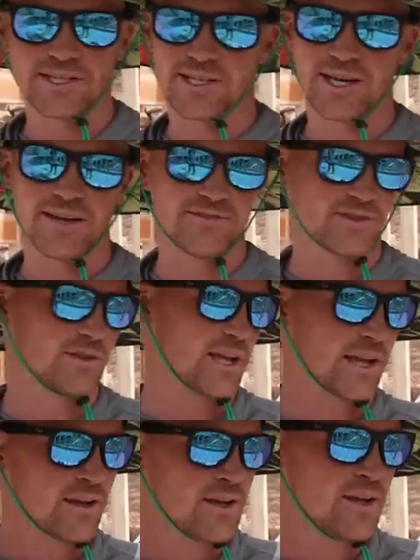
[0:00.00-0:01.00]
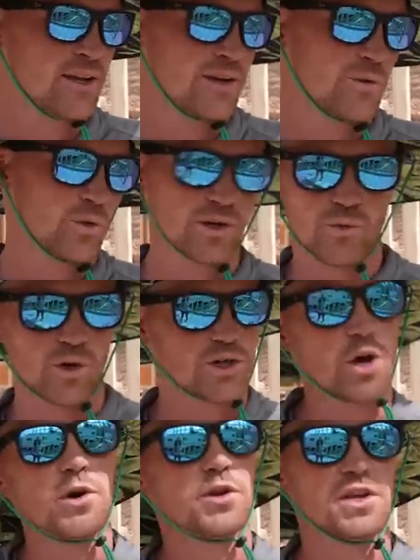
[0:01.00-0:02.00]
stuff. So like we're, we're
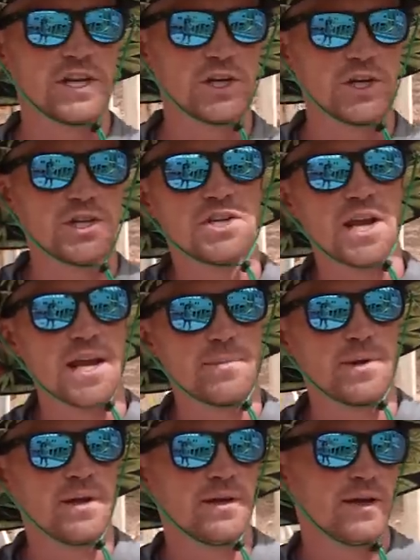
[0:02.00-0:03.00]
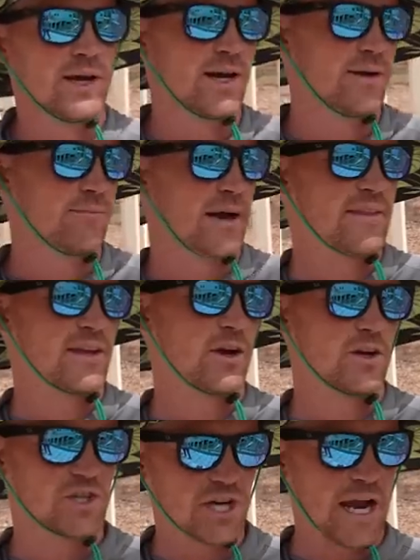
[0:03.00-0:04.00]
totally in good shape. Um, I think
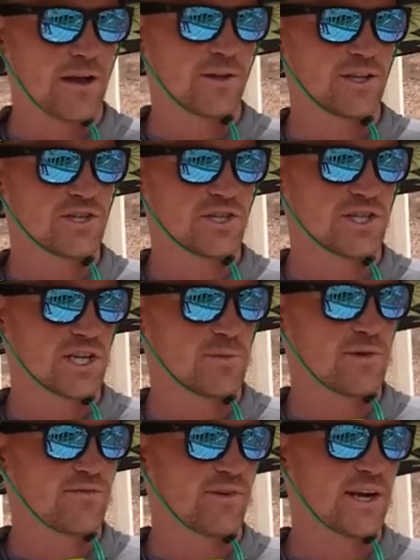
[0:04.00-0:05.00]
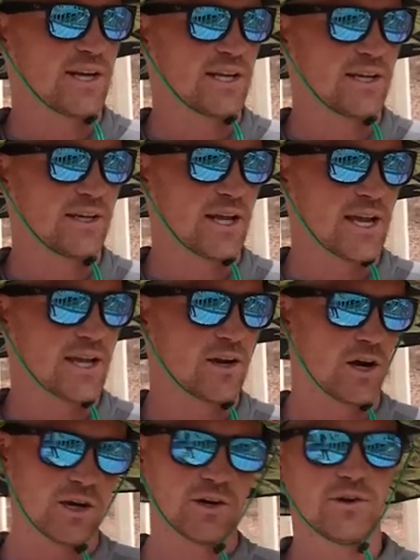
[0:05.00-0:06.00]
our challenge is going to be finding a
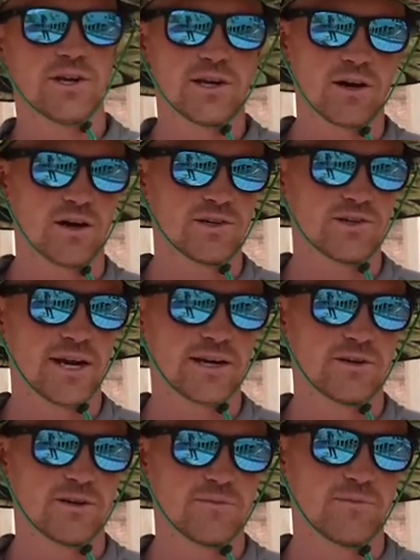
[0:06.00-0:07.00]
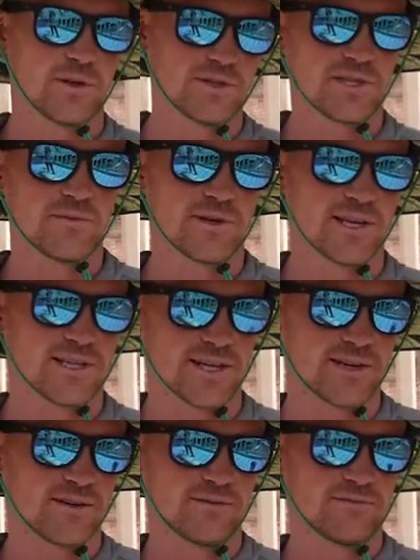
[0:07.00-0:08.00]
concrete contractor, mm-hmm. mostly because I
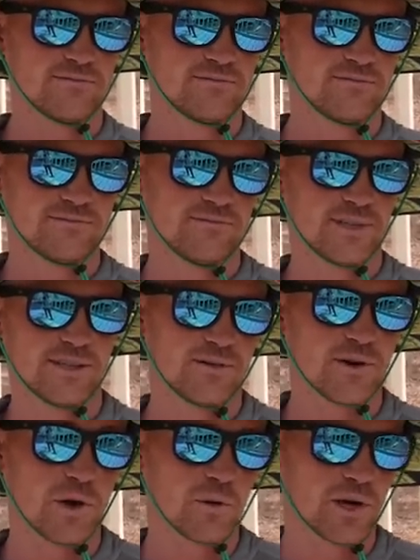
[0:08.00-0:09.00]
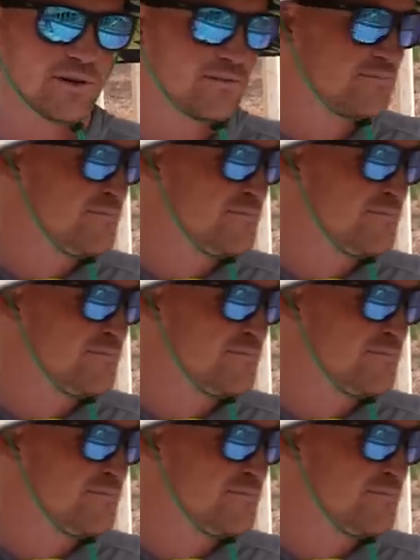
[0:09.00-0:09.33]
don't I don't yeah. know one.